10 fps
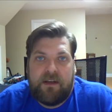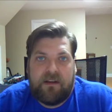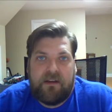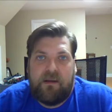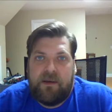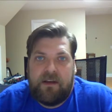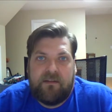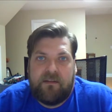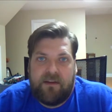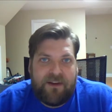Climate is
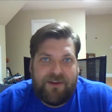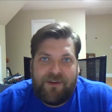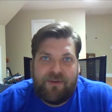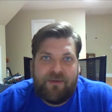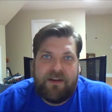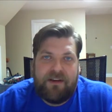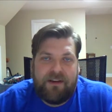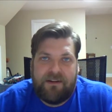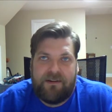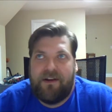a new,
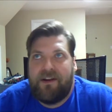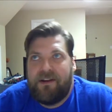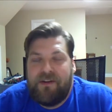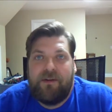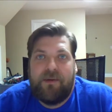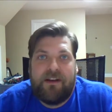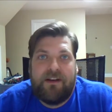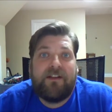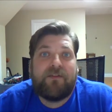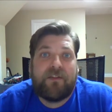or not a new, but an
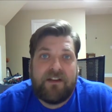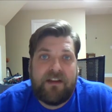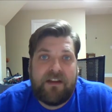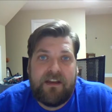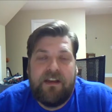interesting